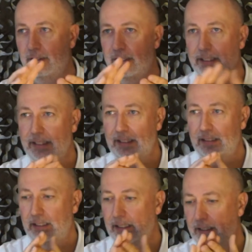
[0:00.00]

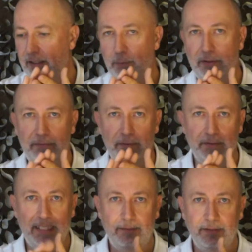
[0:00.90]
the quick
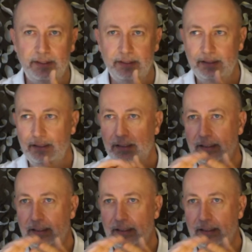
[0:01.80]
fill adapters,